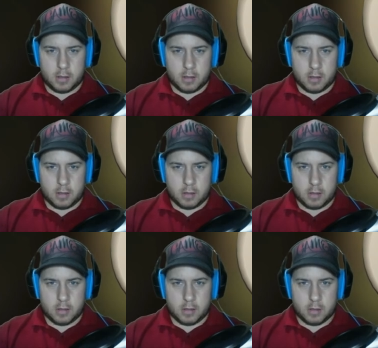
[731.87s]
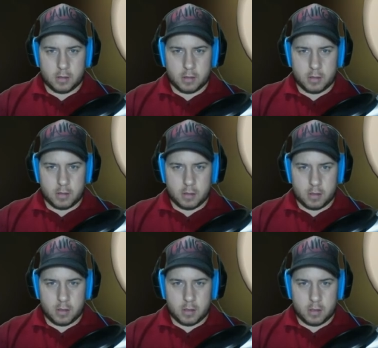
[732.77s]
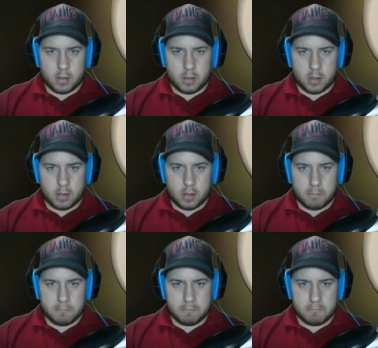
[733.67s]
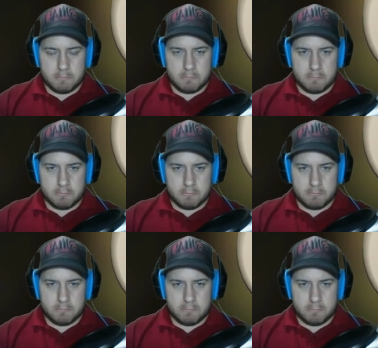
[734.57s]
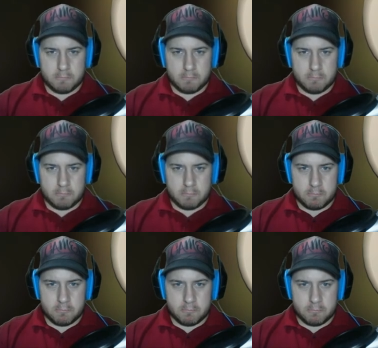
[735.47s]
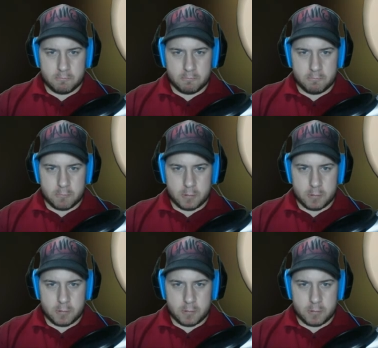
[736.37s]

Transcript: Nobody speaks.